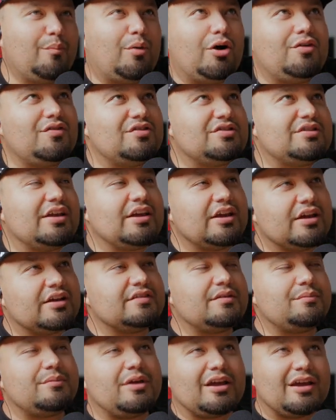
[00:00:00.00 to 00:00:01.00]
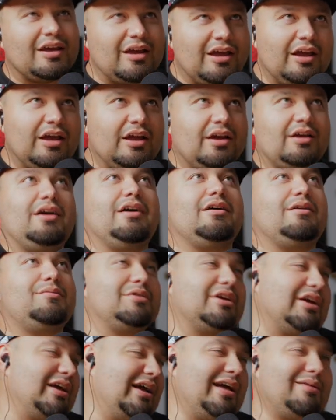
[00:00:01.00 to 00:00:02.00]
Part of it's like because I'm like
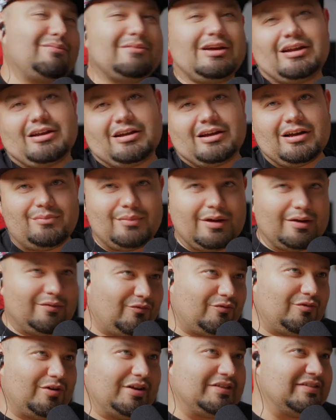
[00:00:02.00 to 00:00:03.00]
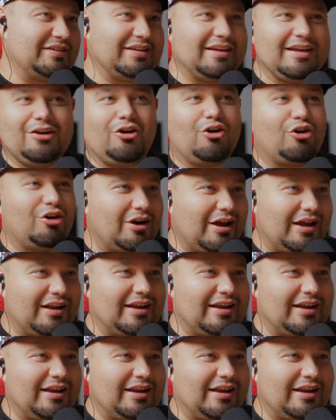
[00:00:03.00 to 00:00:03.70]
I'm like, I'm not gonna call my friends to get hurt.